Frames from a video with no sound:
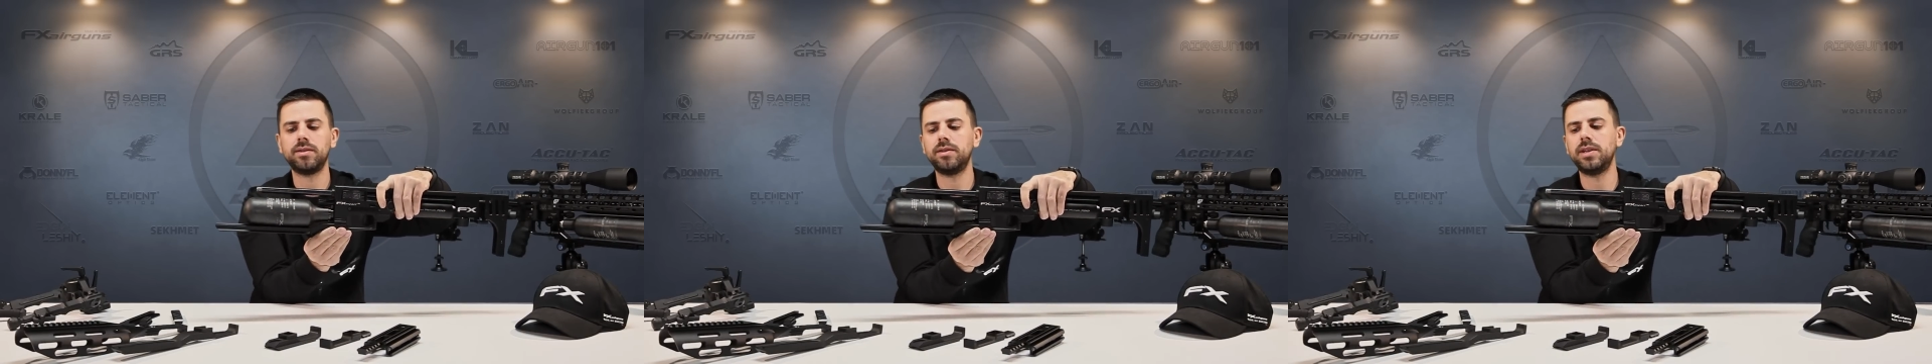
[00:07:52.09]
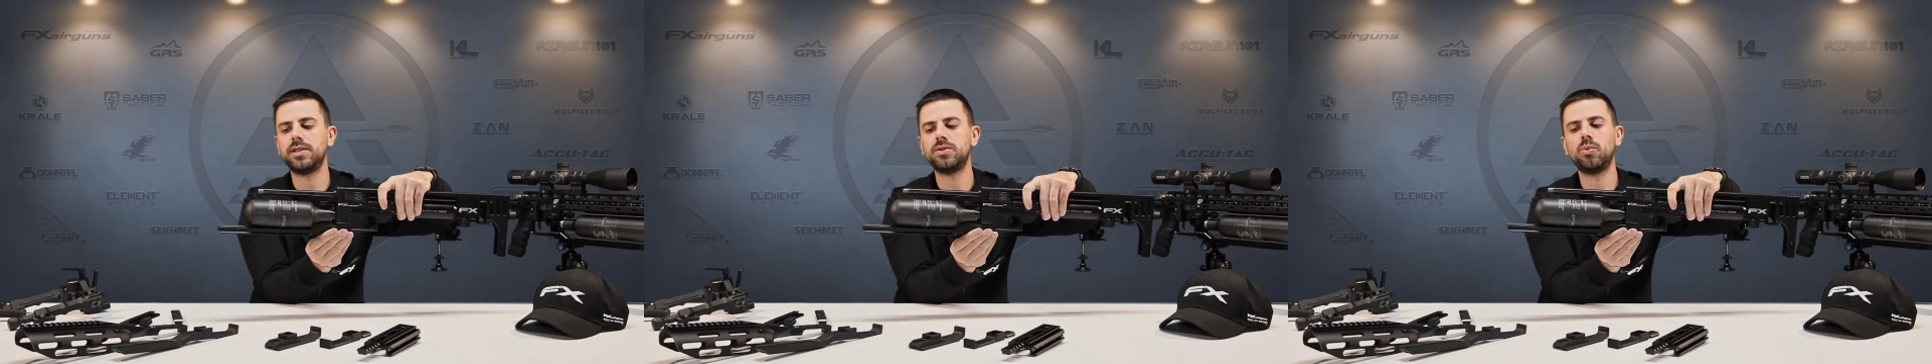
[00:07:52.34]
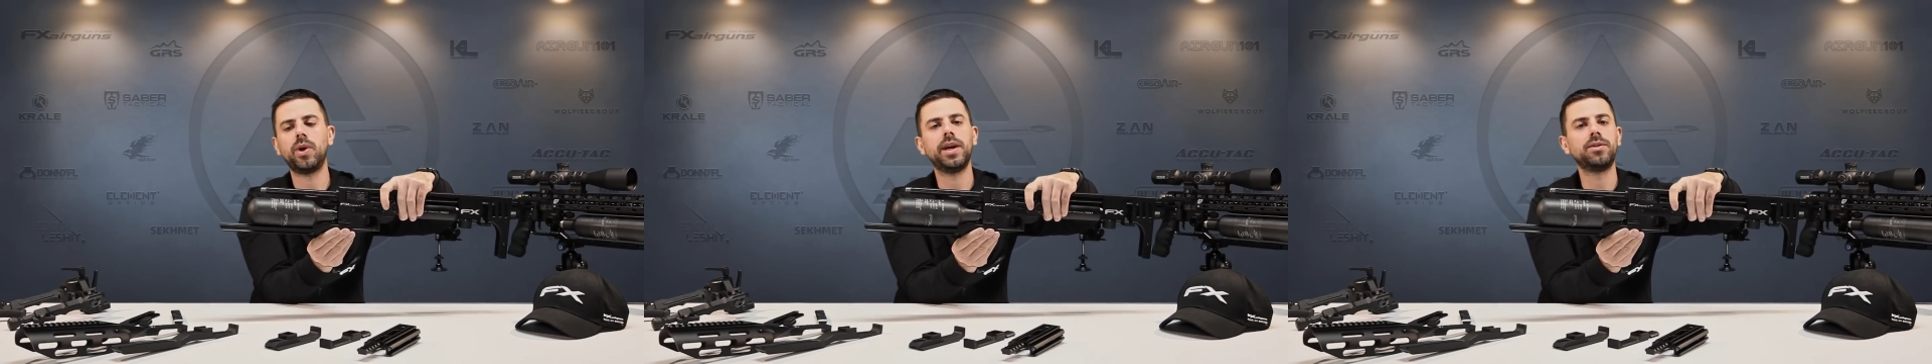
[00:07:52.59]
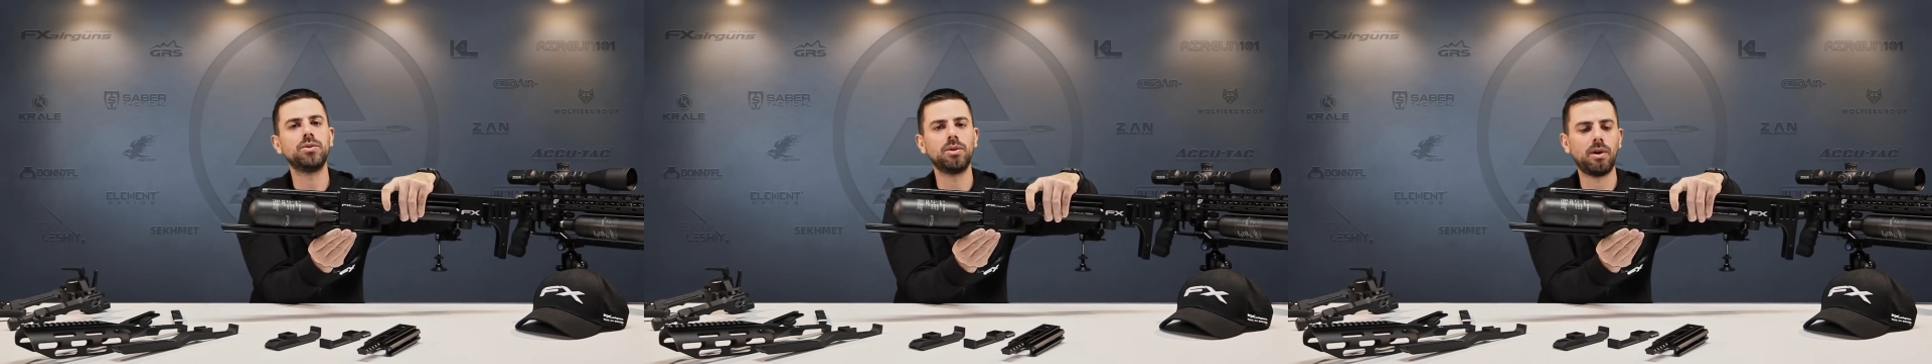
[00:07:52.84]
this is way
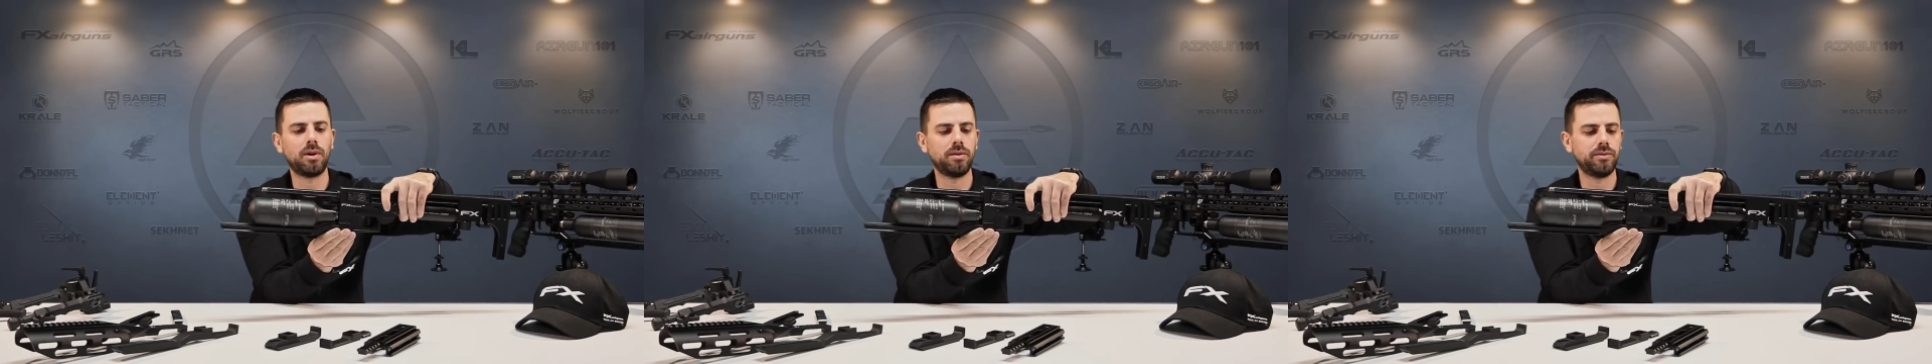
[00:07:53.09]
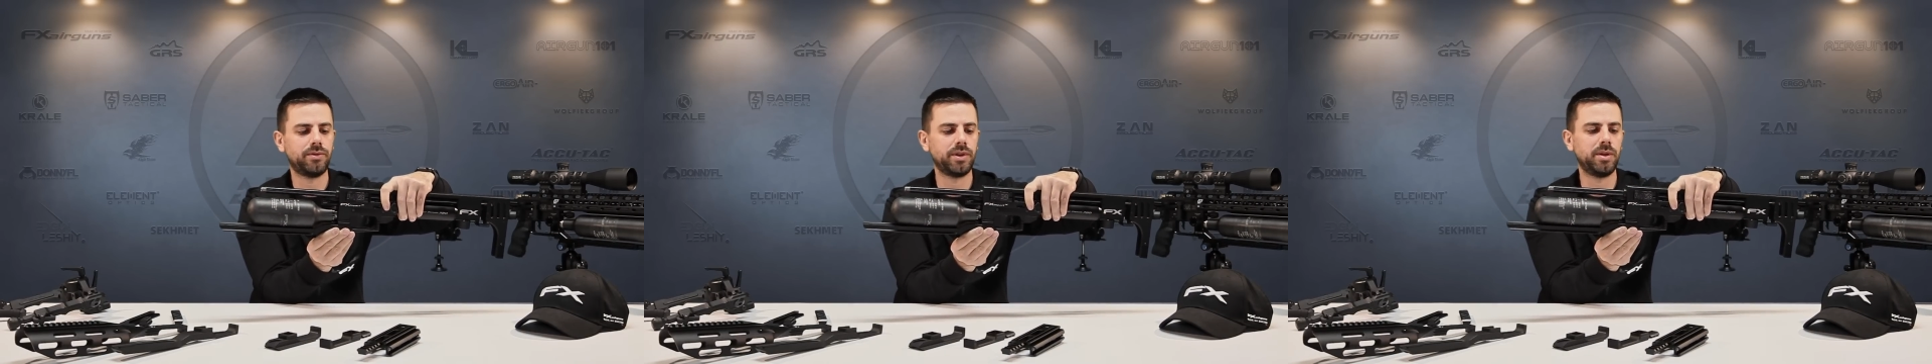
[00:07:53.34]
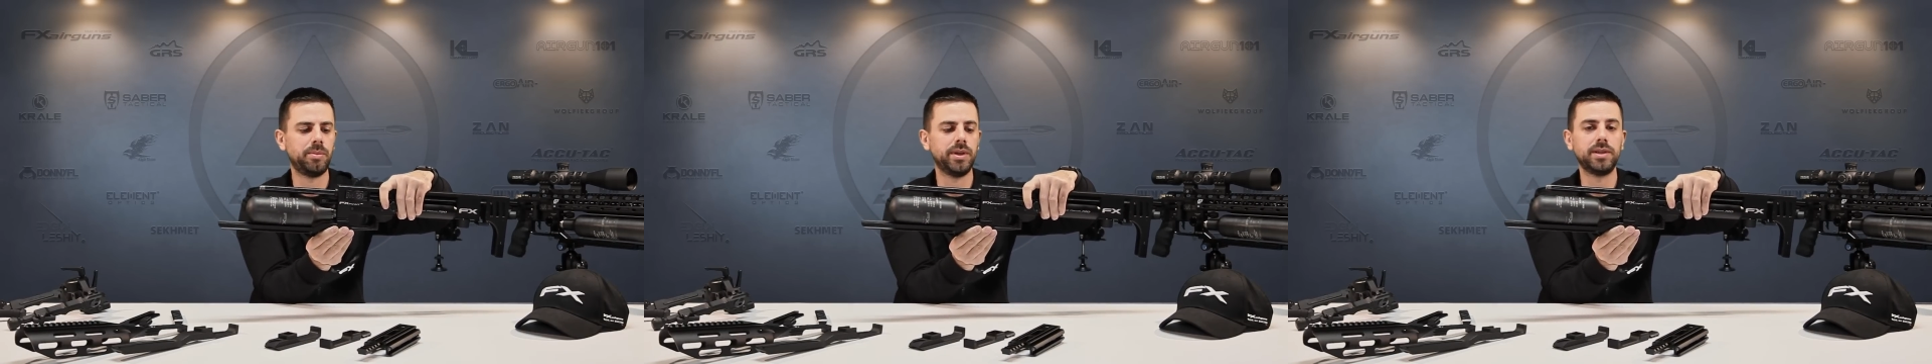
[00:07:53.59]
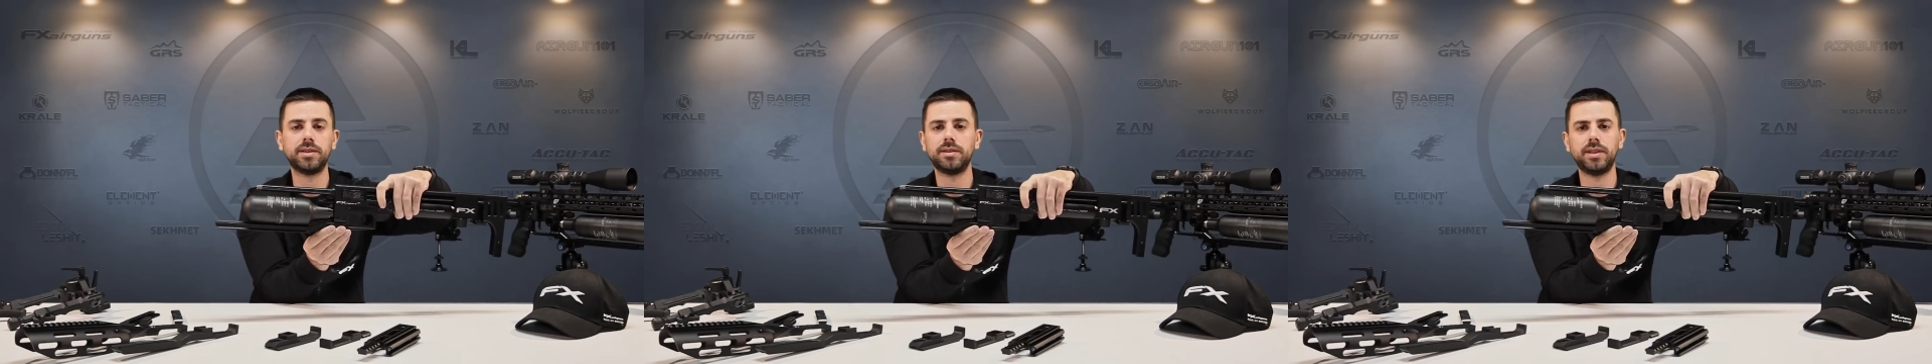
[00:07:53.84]
too long for the
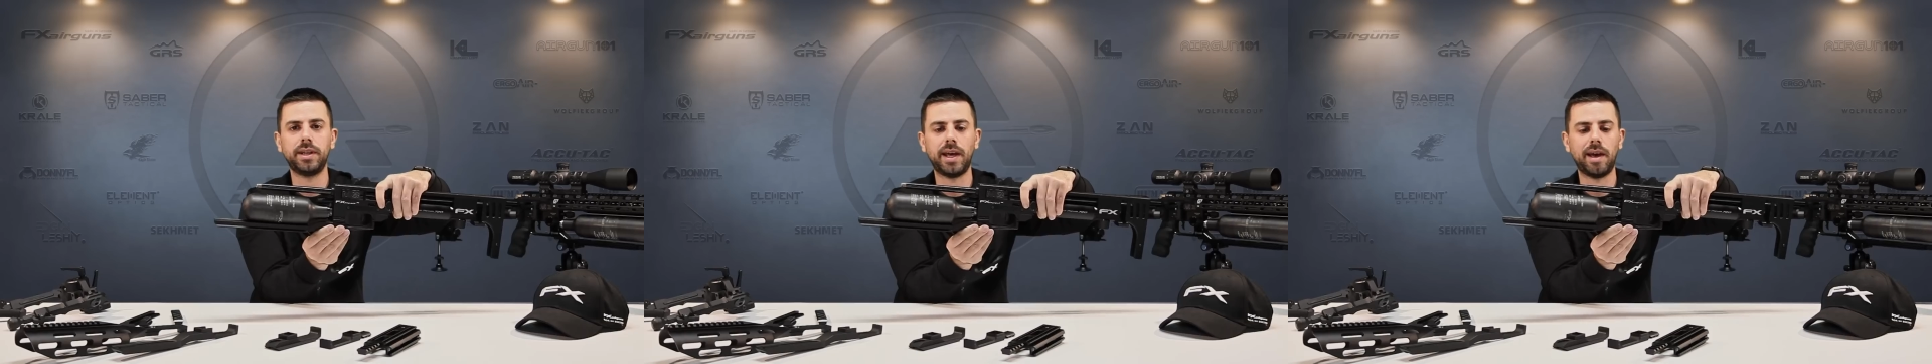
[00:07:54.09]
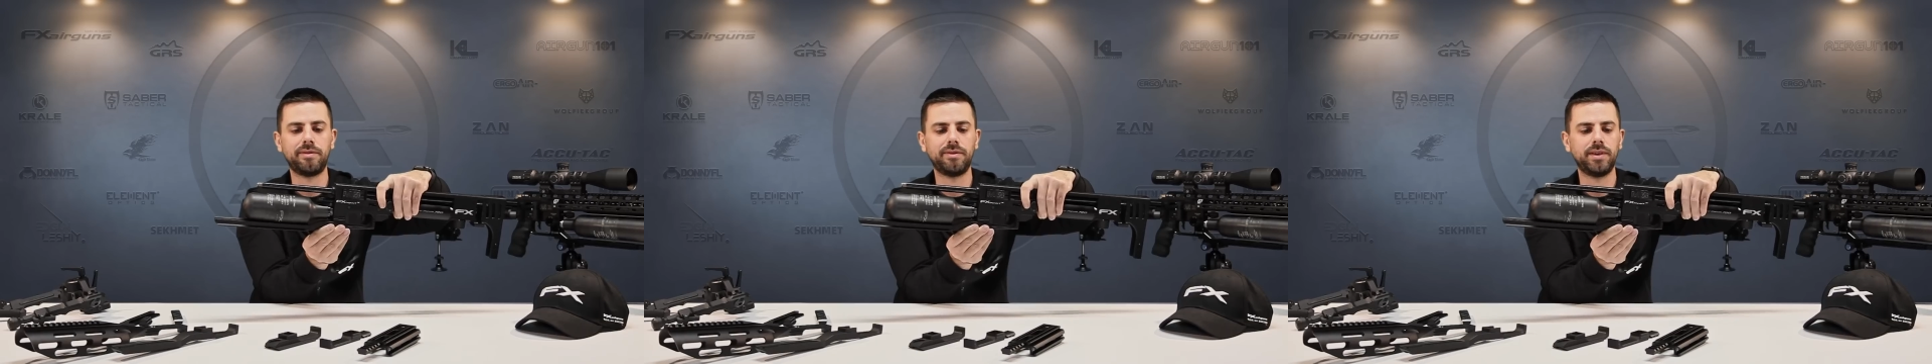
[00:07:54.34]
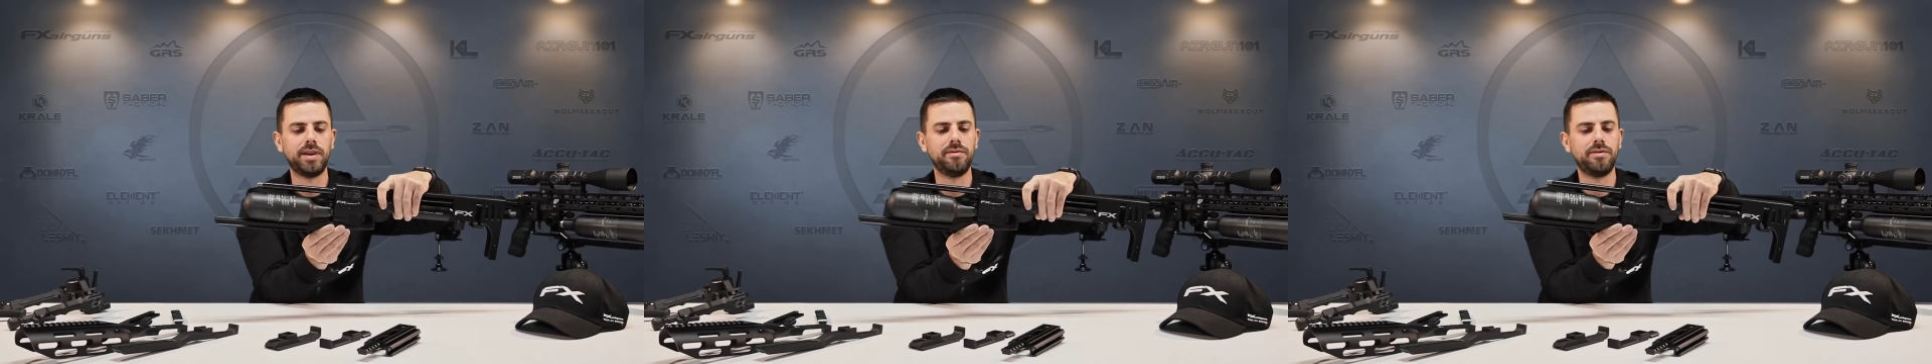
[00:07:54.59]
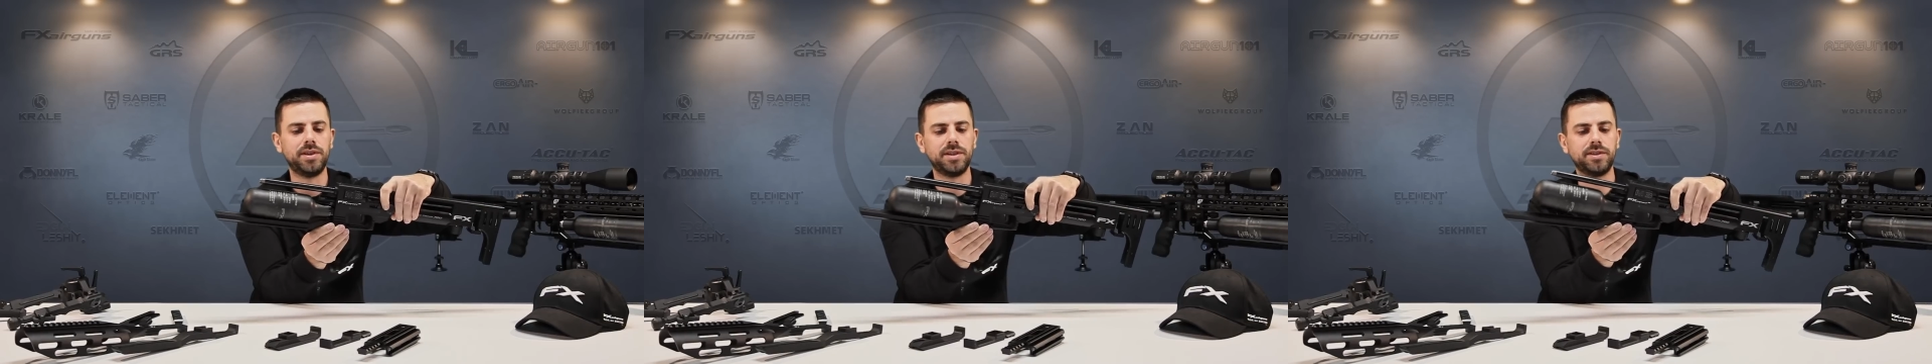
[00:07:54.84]
build that I have
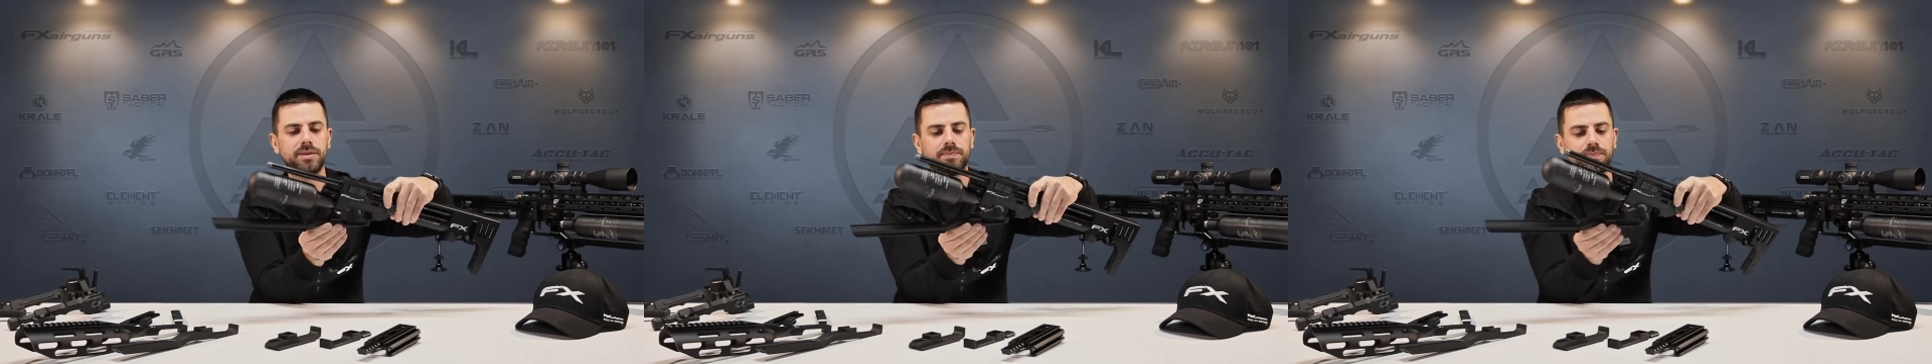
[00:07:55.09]
envisioned.